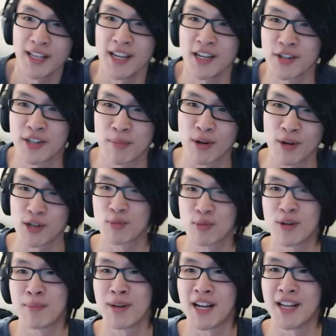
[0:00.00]
interested to purchase
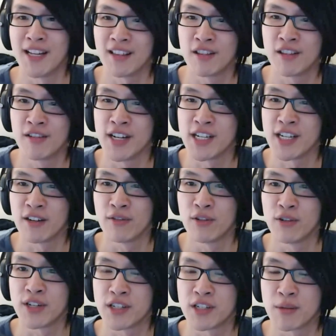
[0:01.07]
one, but I need the three G or
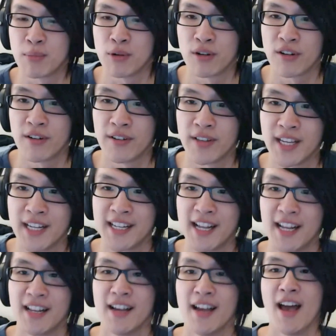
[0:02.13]
four G support on the
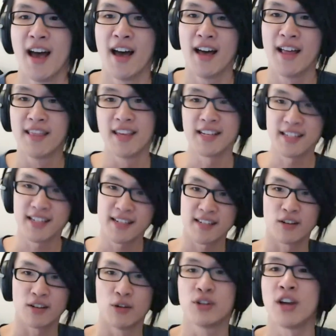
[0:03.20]
internet. This is,
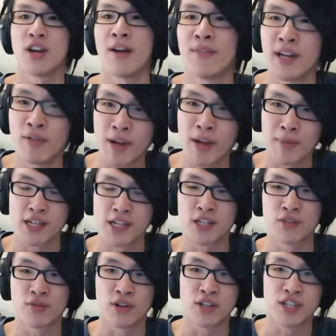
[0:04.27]
or do you have any
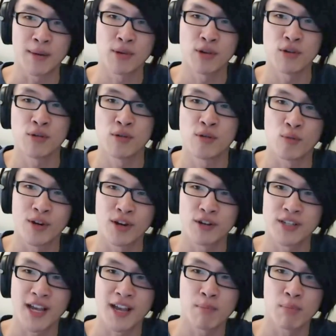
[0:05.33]
recommendations for a W
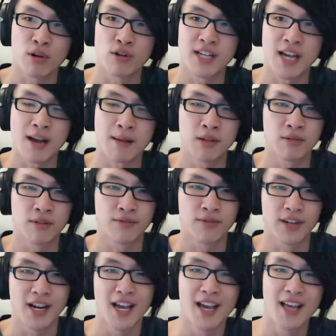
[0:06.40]
Windows eight Pro tablet with
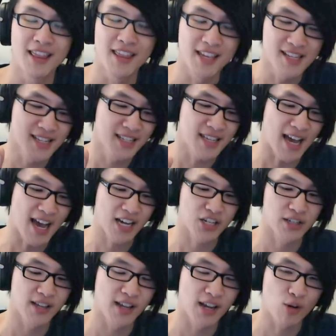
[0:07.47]
the, this is
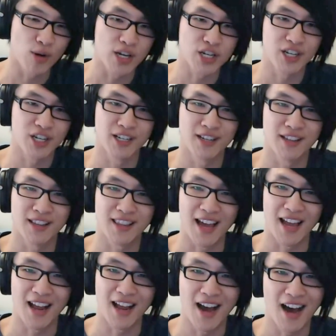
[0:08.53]
actually a question
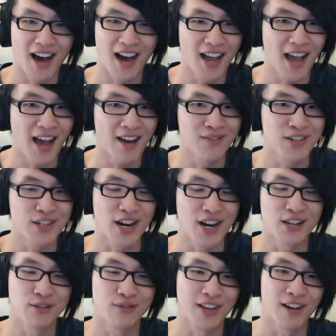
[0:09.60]
that I have
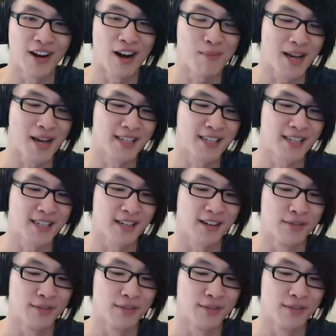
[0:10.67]
tried to figure out myself.